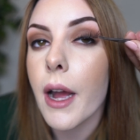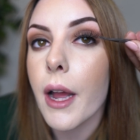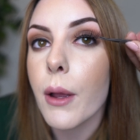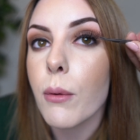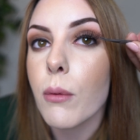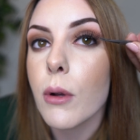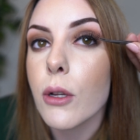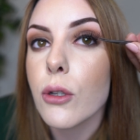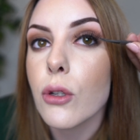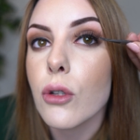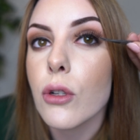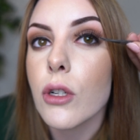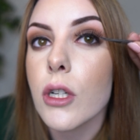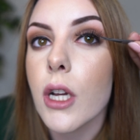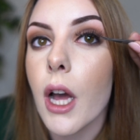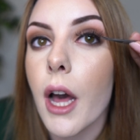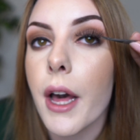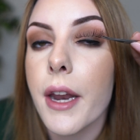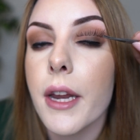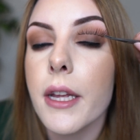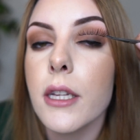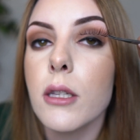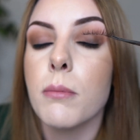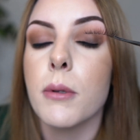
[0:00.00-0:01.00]
I want to
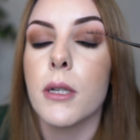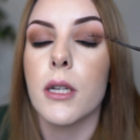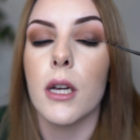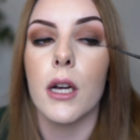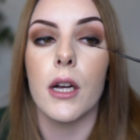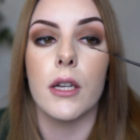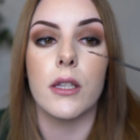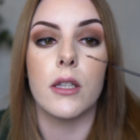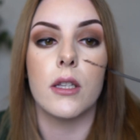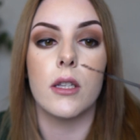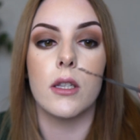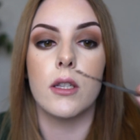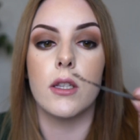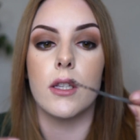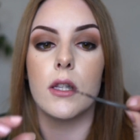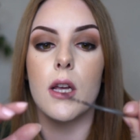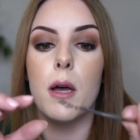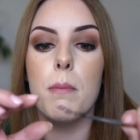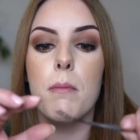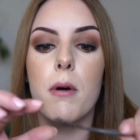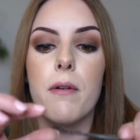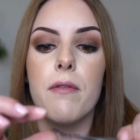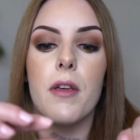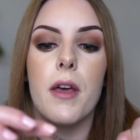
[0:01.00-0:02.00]
cut it, because
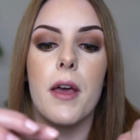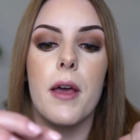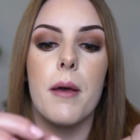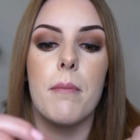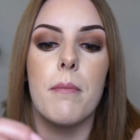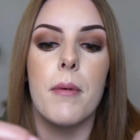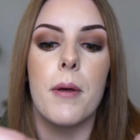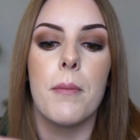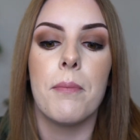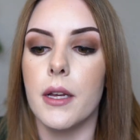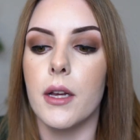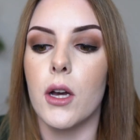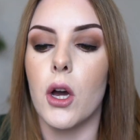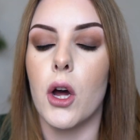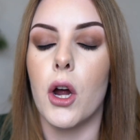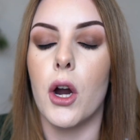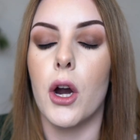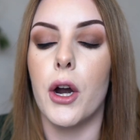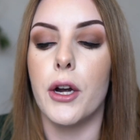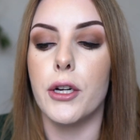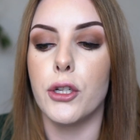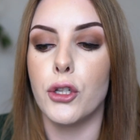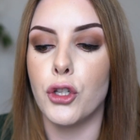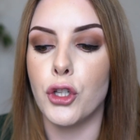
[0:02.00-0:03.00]
some of them
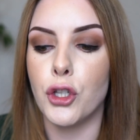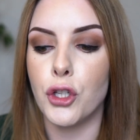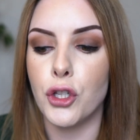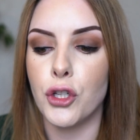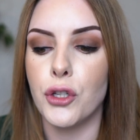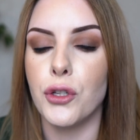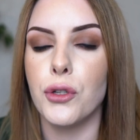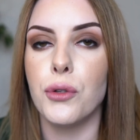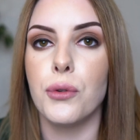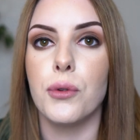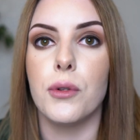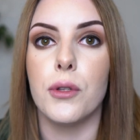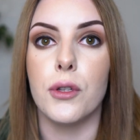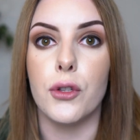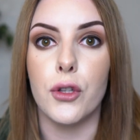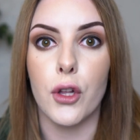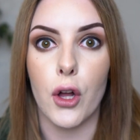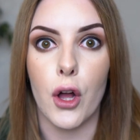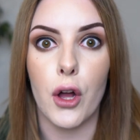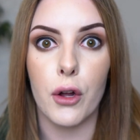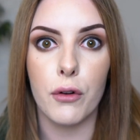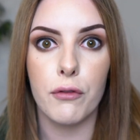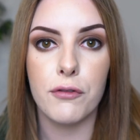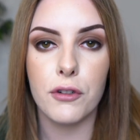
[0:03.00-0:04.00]
are too
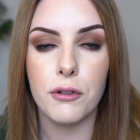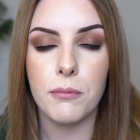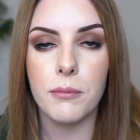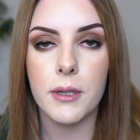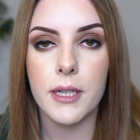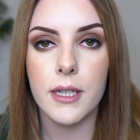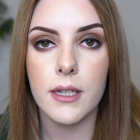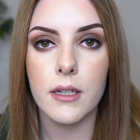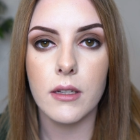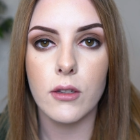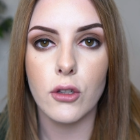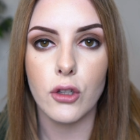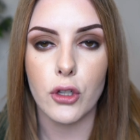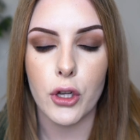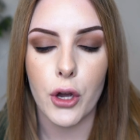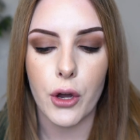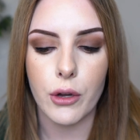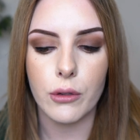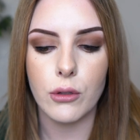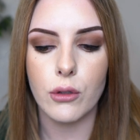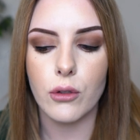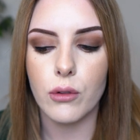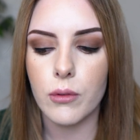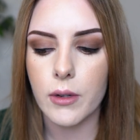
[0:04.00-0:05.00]
long for me, so
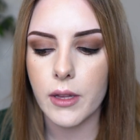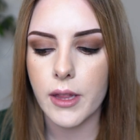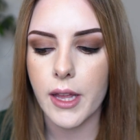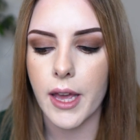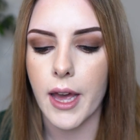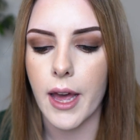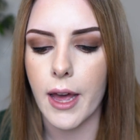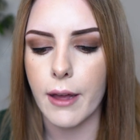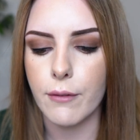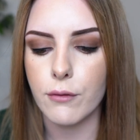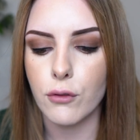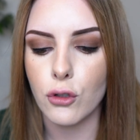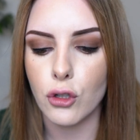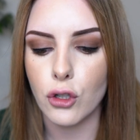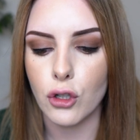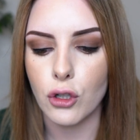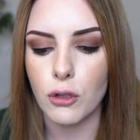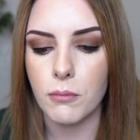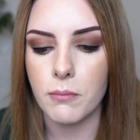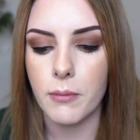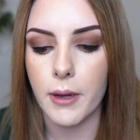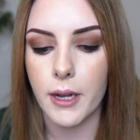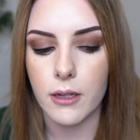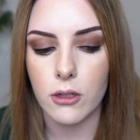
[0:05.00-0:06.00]
you really have
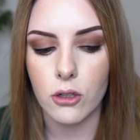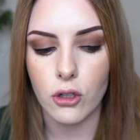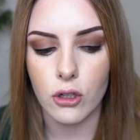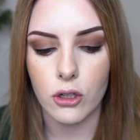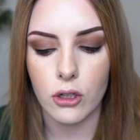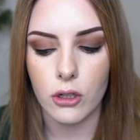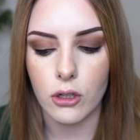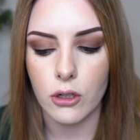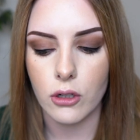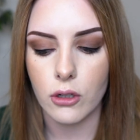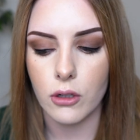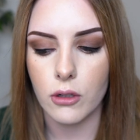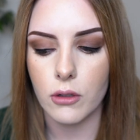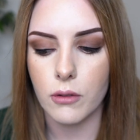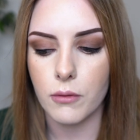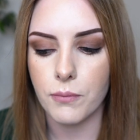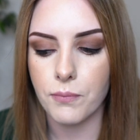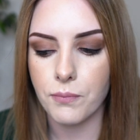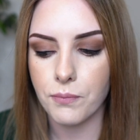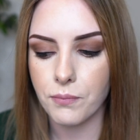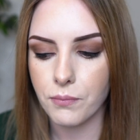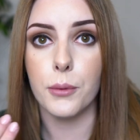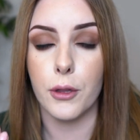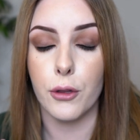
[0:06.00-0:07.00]
to measure
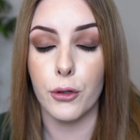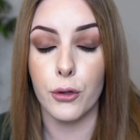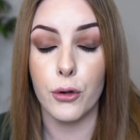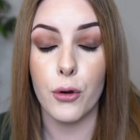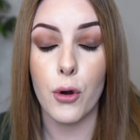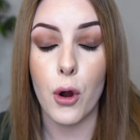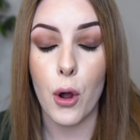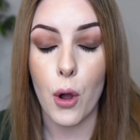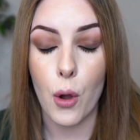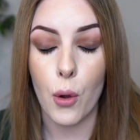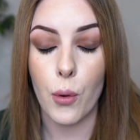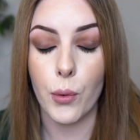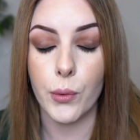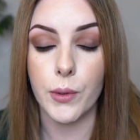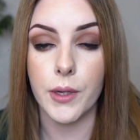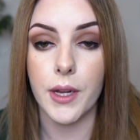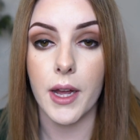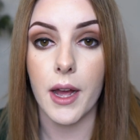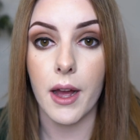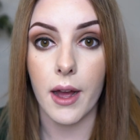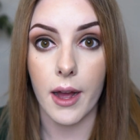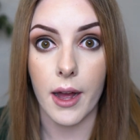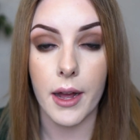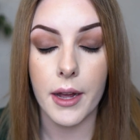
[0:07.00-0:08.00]
with your own
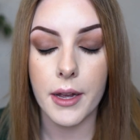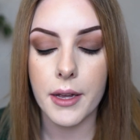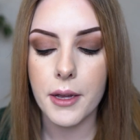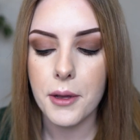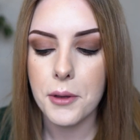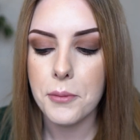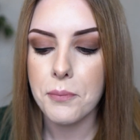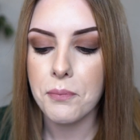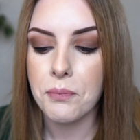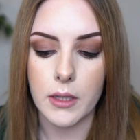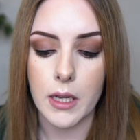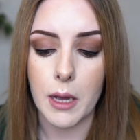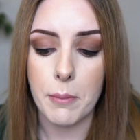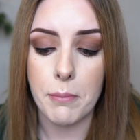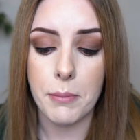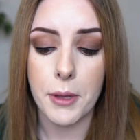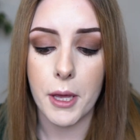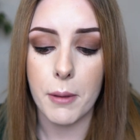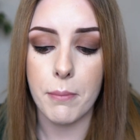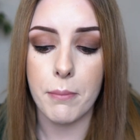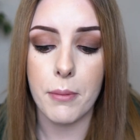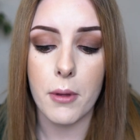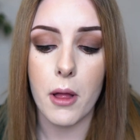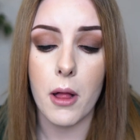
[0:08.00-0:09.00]
eye. Some
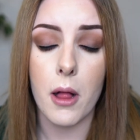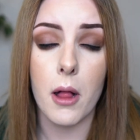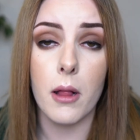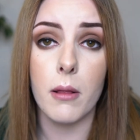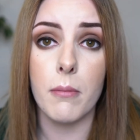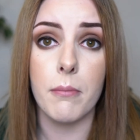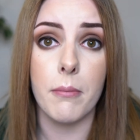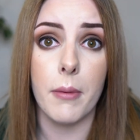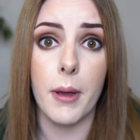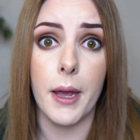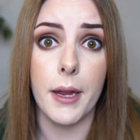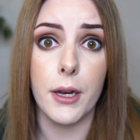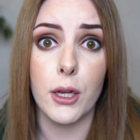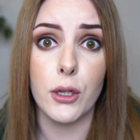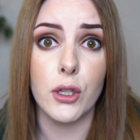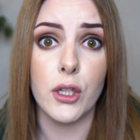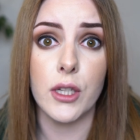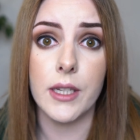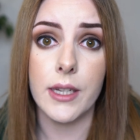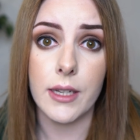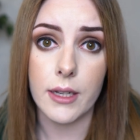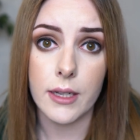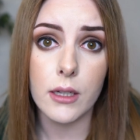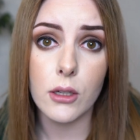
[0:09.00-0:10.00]
people may not
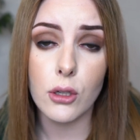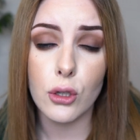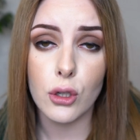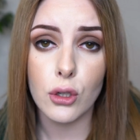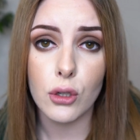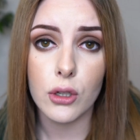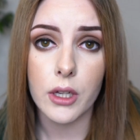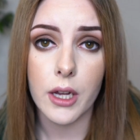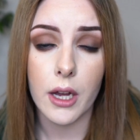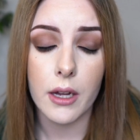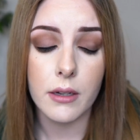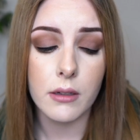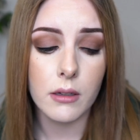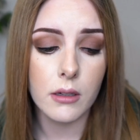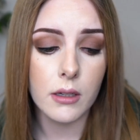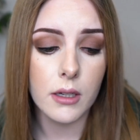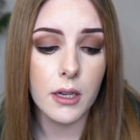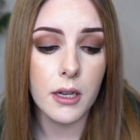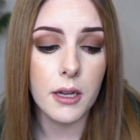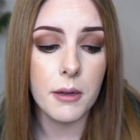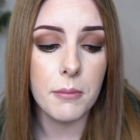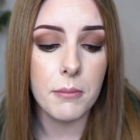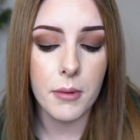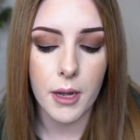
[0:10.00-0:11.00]
need to cut
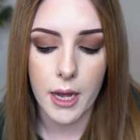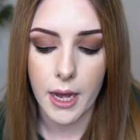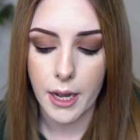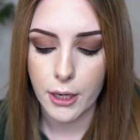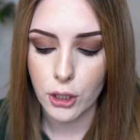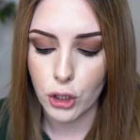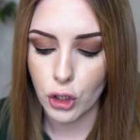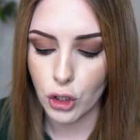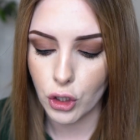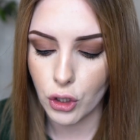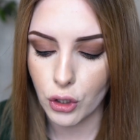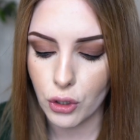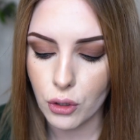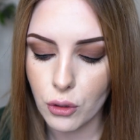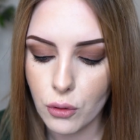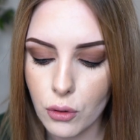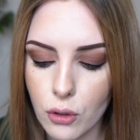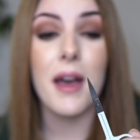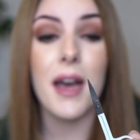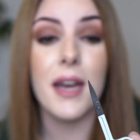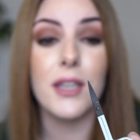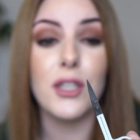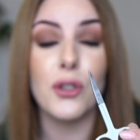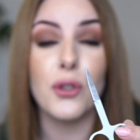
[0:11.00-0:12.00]
them. I do.
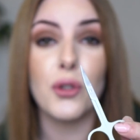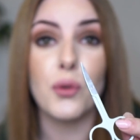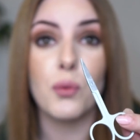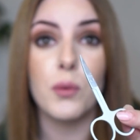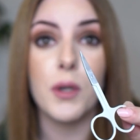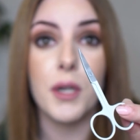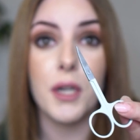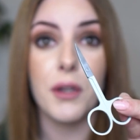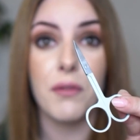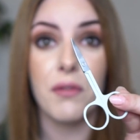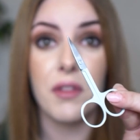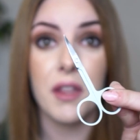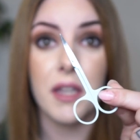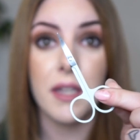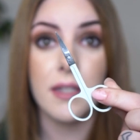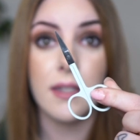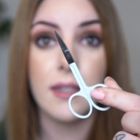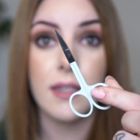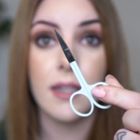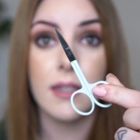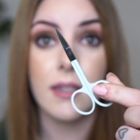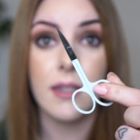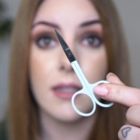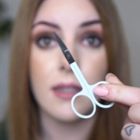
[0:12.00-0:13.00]
I use one of
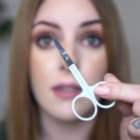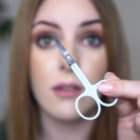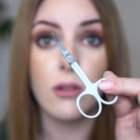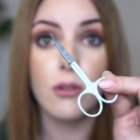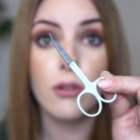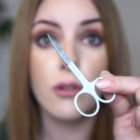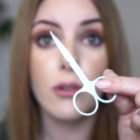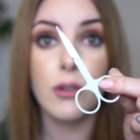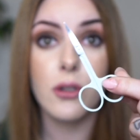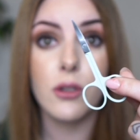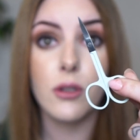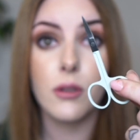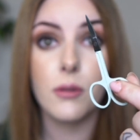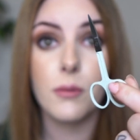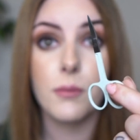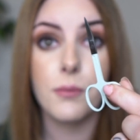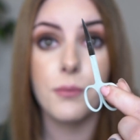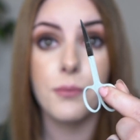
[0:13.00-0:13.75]
these scissors.